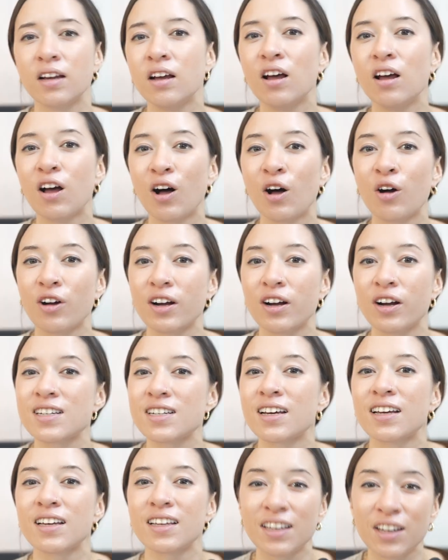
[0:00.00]
All right,
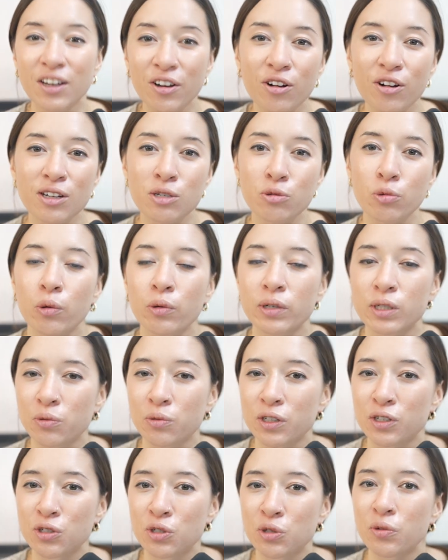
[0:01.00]
here is where we switch
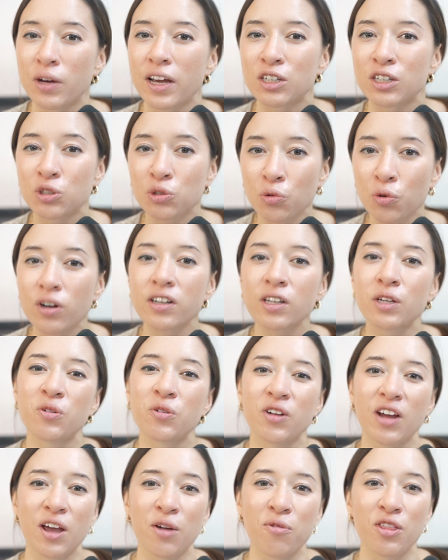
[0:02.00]
to a short Q&A
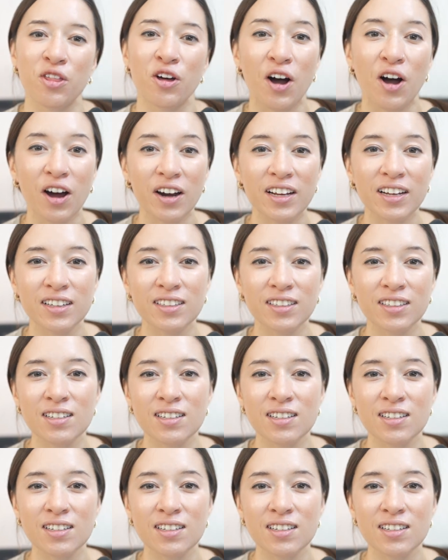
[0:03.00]
with the audience.